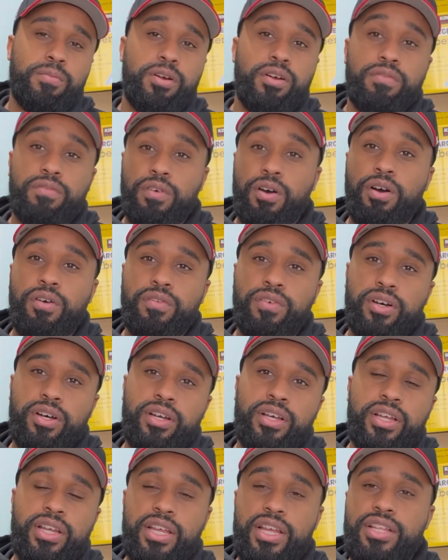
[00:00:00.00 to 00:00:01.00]
her
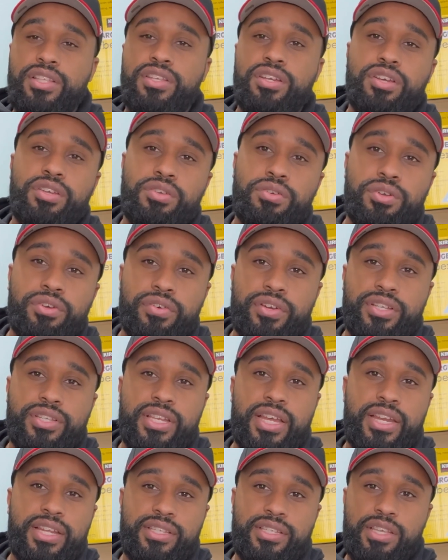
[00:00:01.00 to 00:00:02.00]
vulva, into her
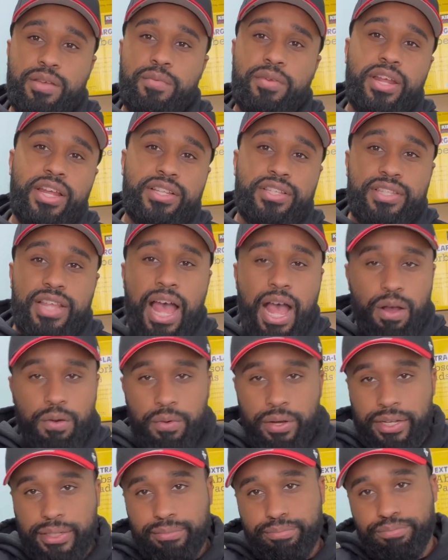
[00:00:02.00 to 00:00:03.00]
uterus, and inseminates
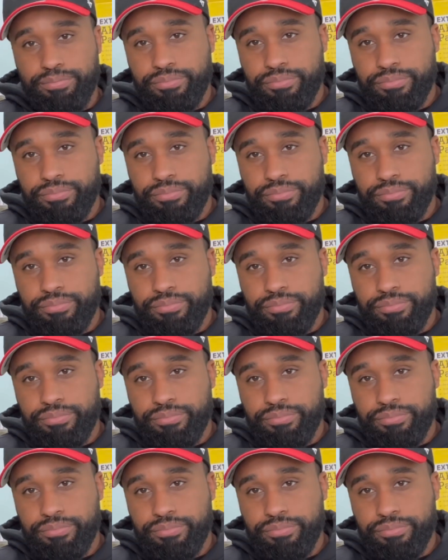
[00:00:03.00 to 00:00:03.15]
that way.